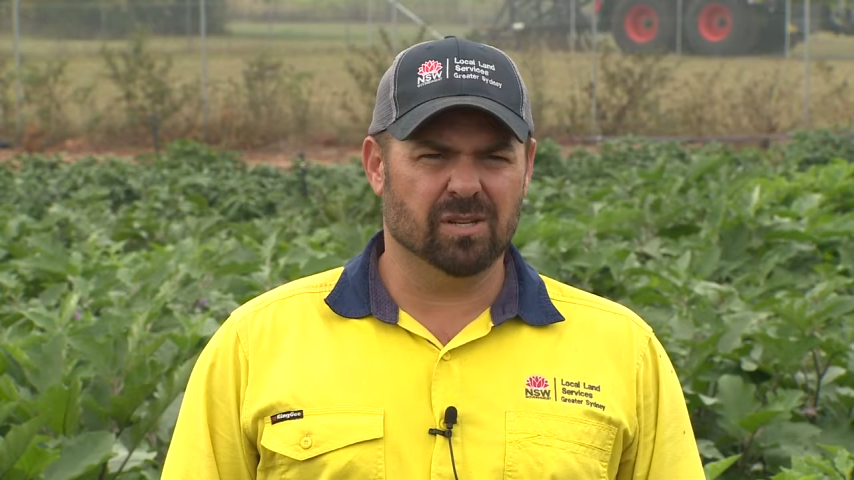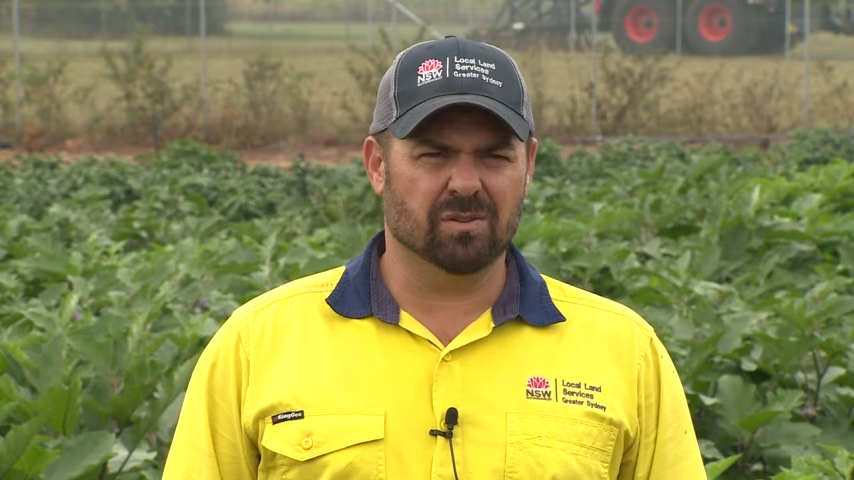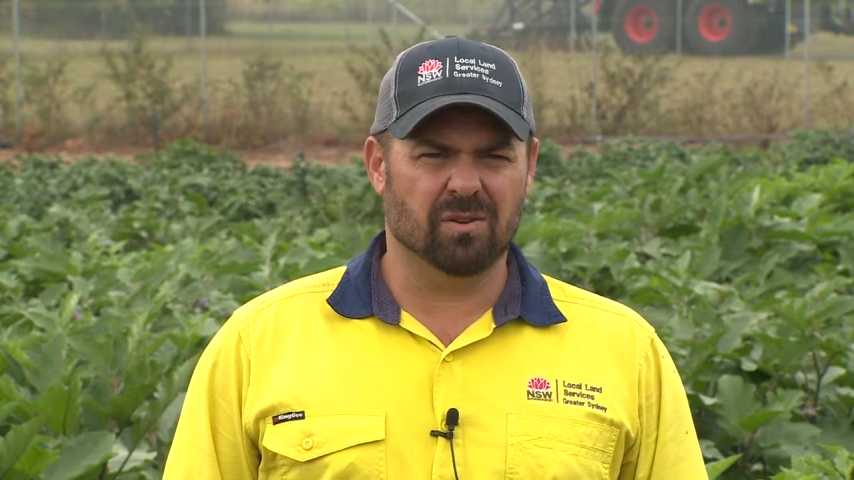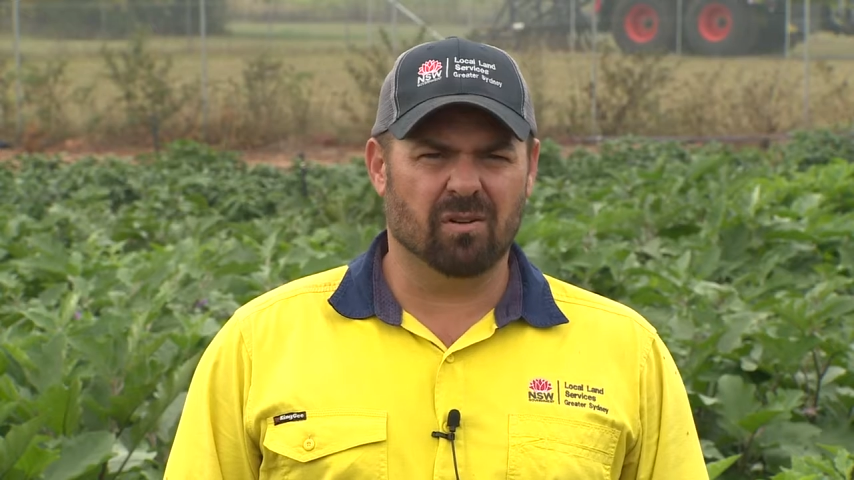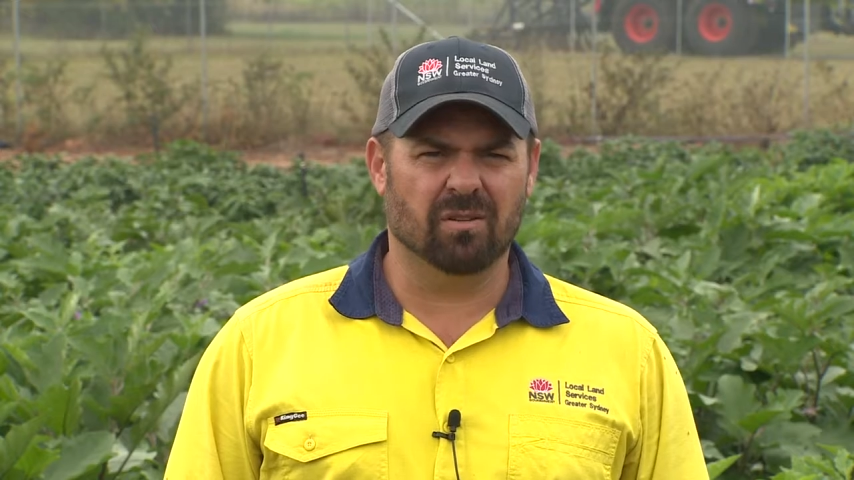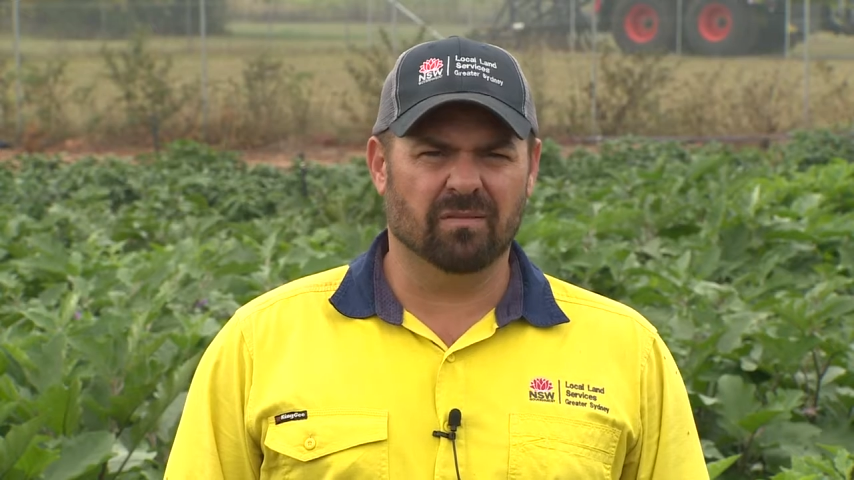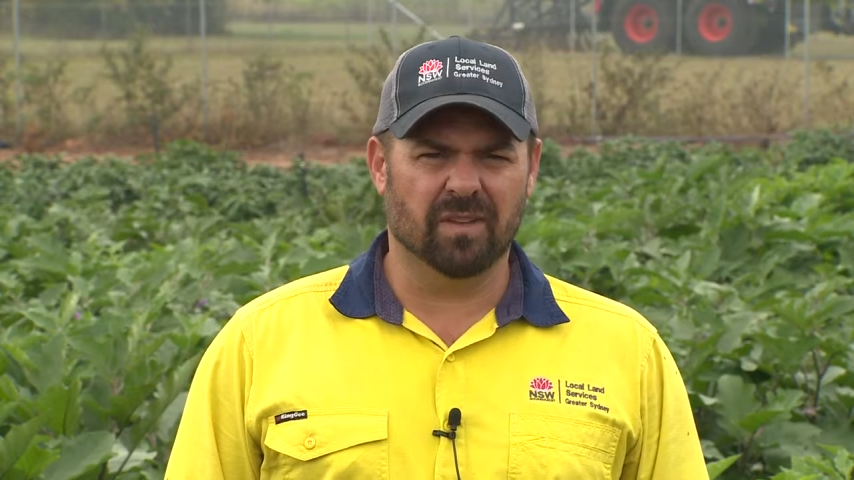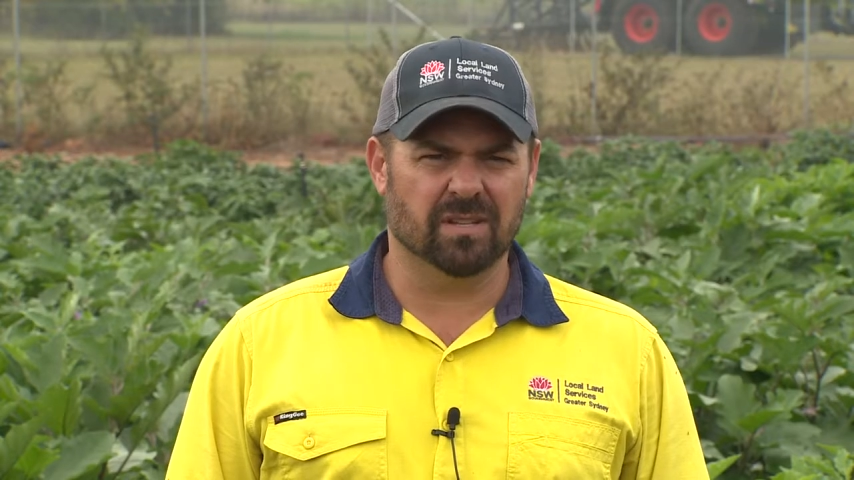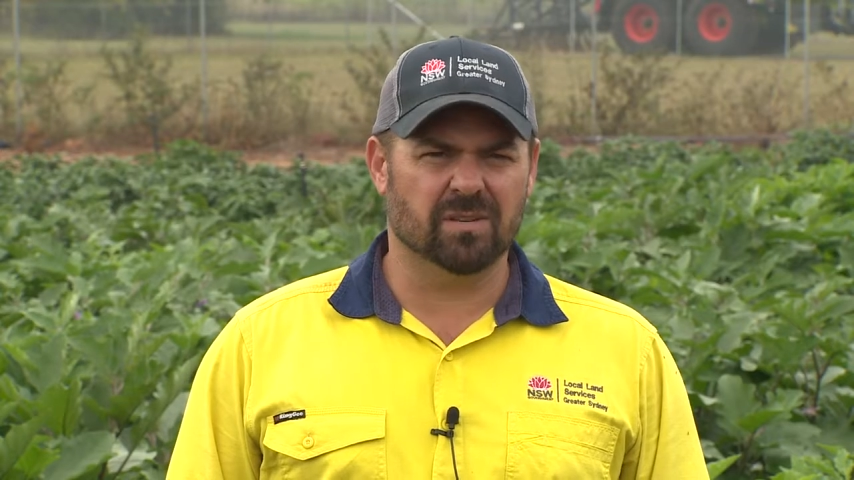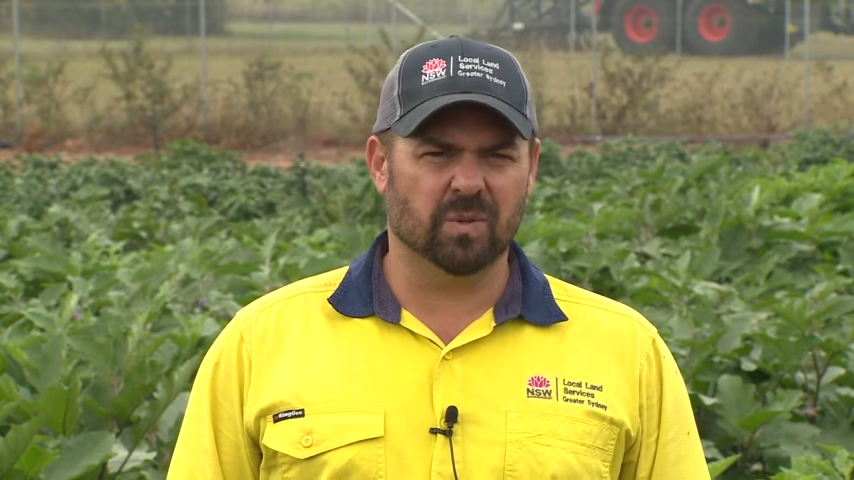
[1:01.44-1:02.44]
strong
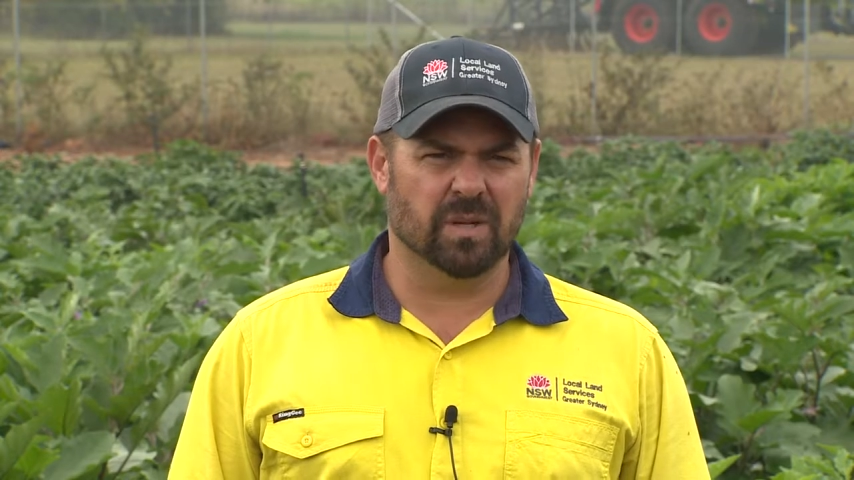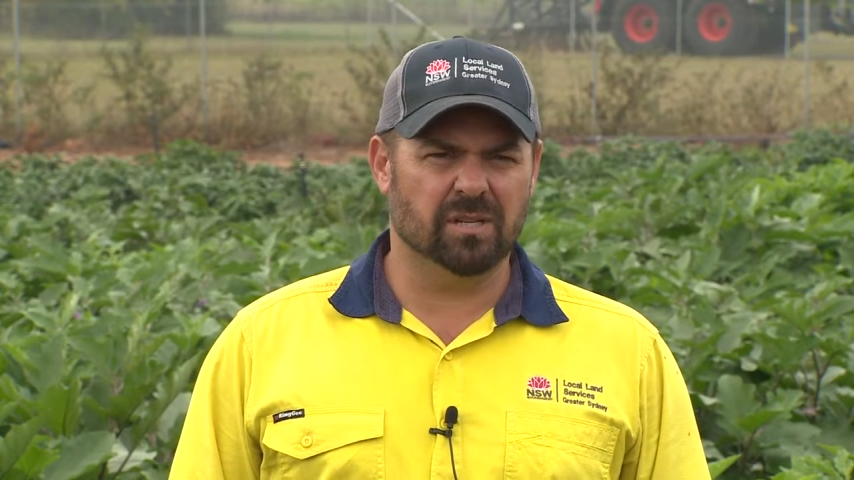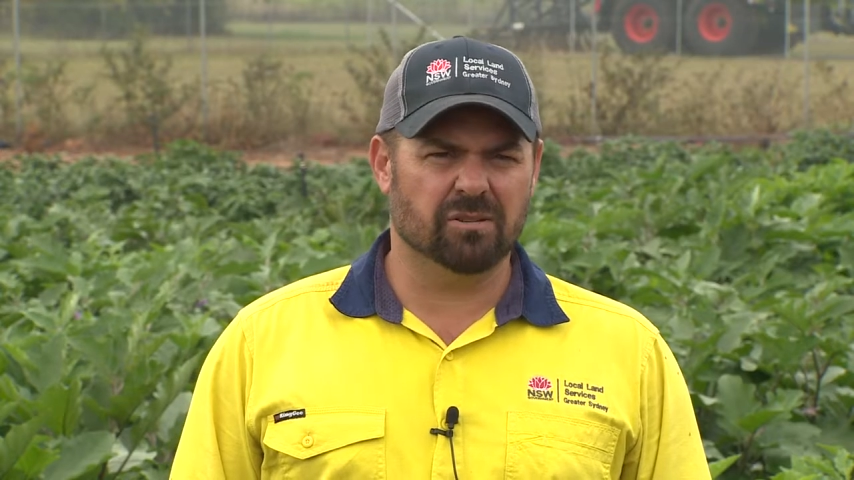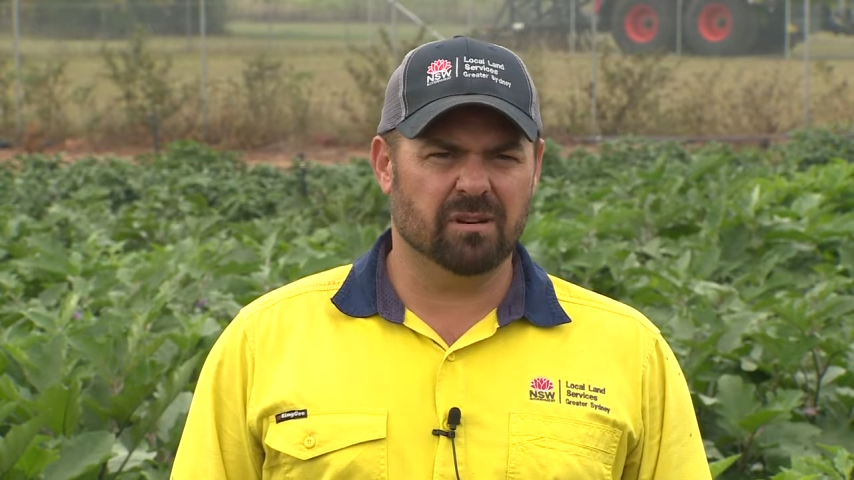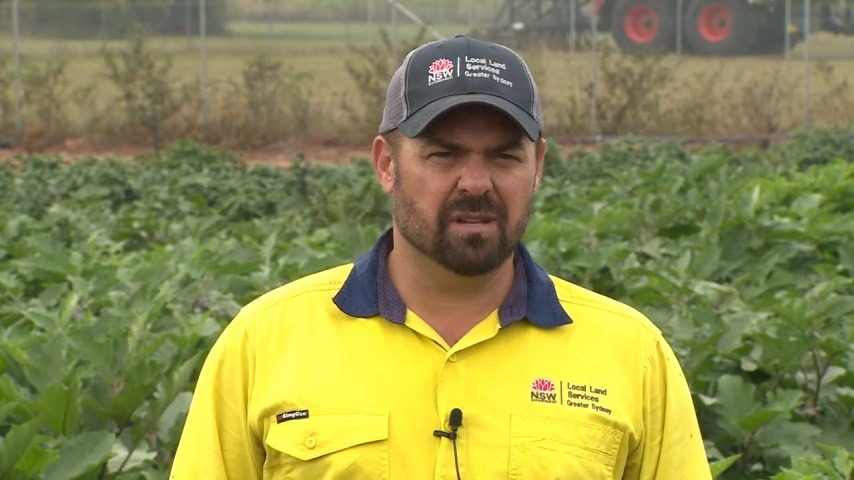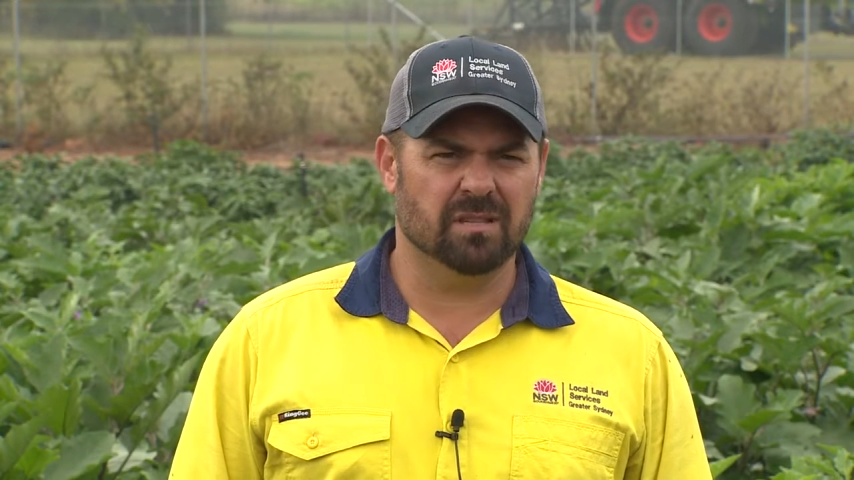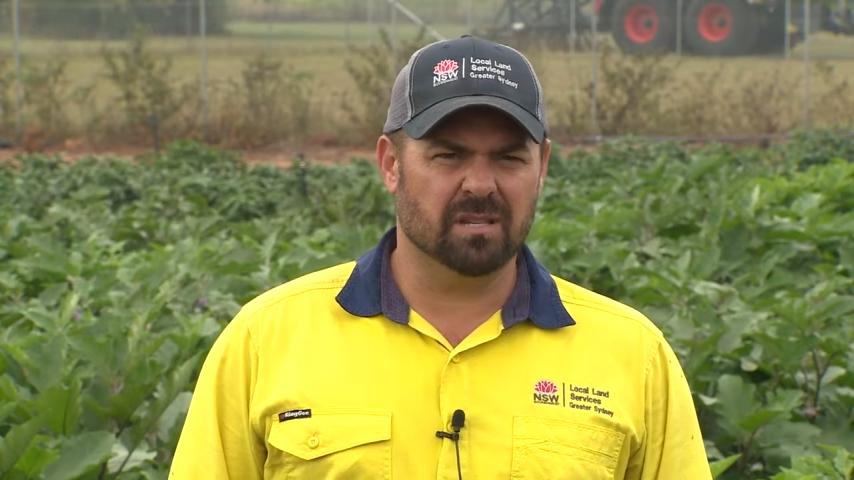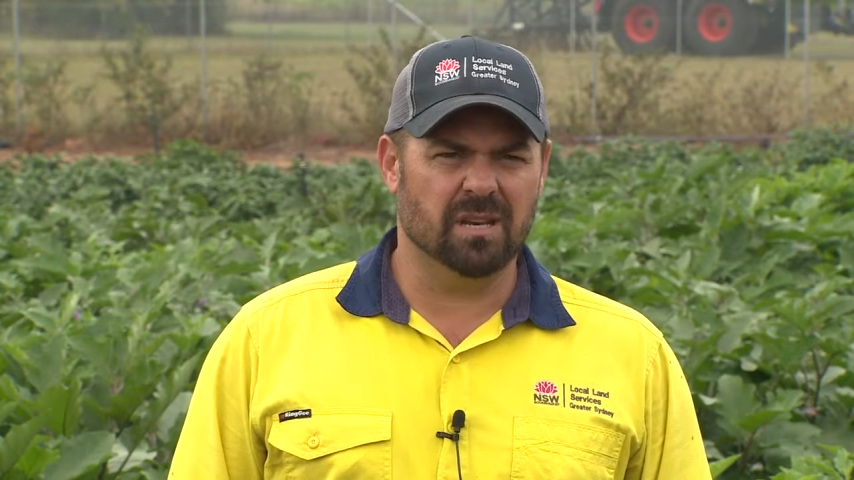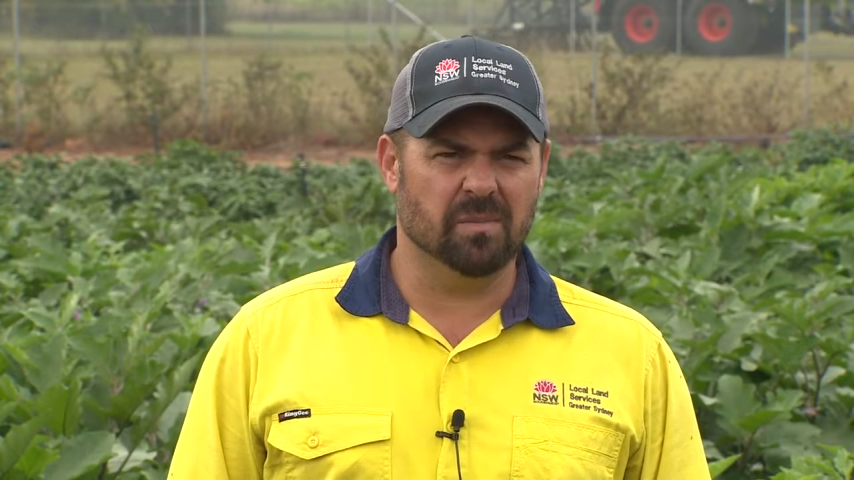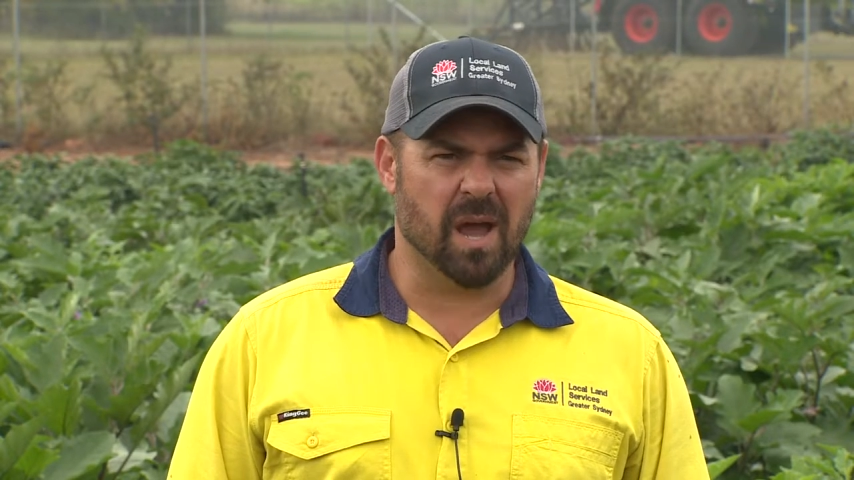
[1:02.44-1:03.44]
vegetable industry in the
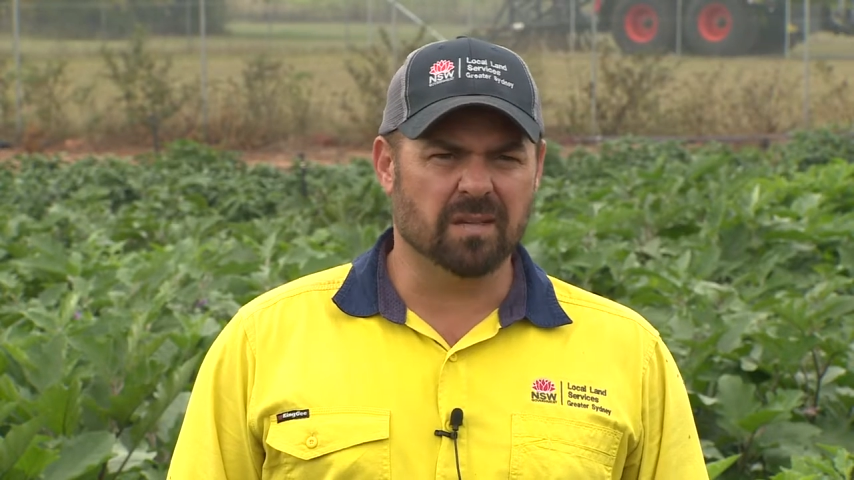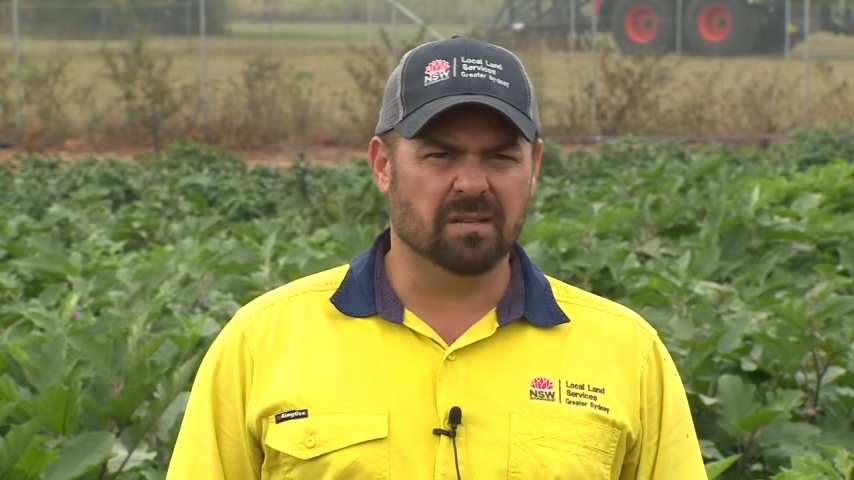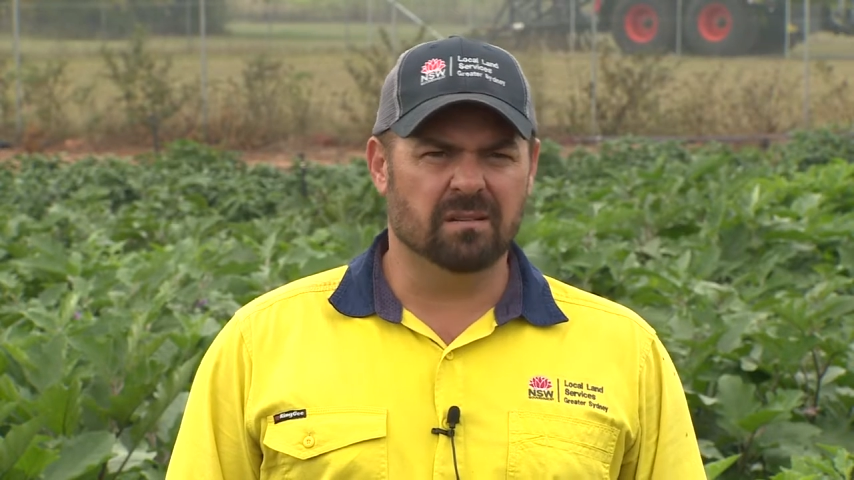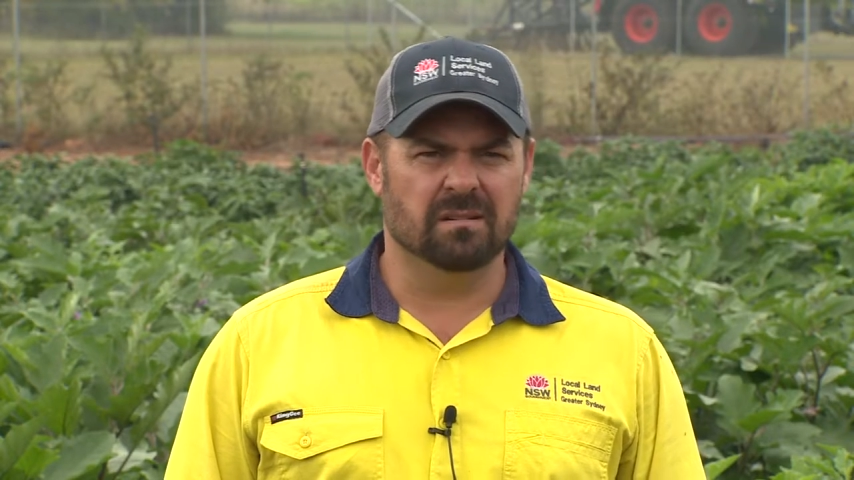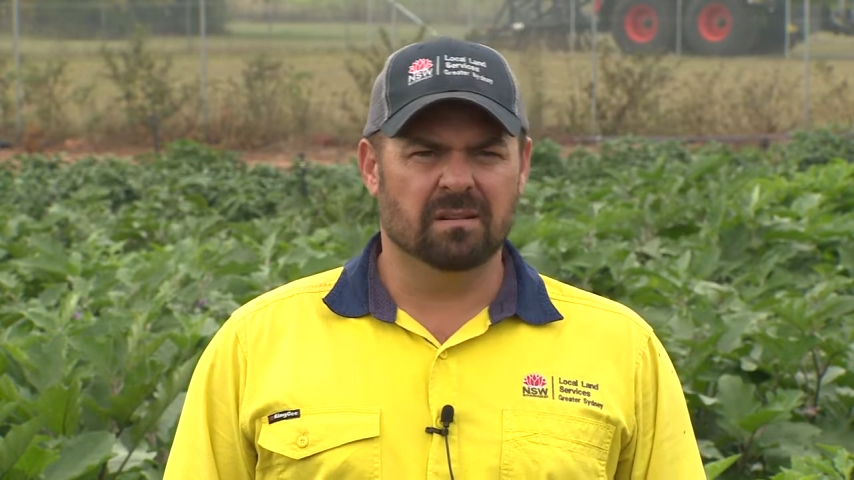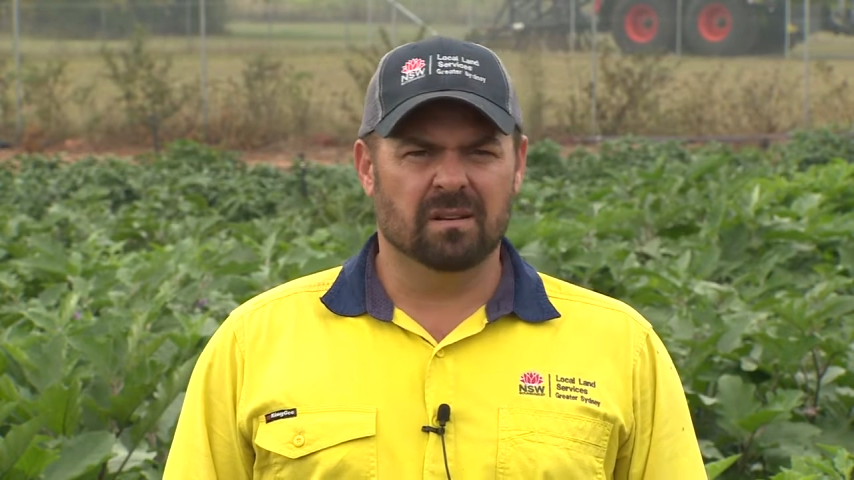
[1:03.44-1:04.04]
Sydney Basin.